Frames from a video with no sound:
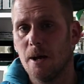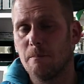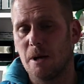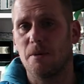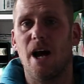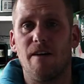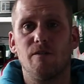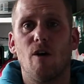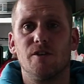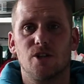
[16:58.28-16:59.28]
people that have
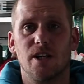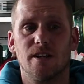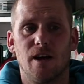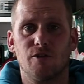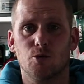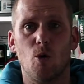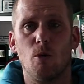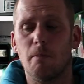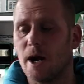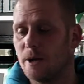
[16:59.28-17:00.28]
obviously have
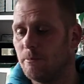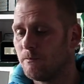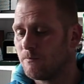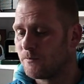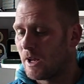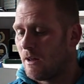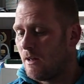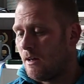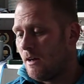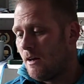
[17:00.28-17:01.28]
sworn by them
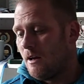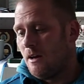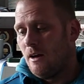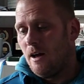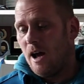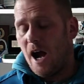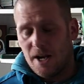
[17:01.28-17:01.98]
I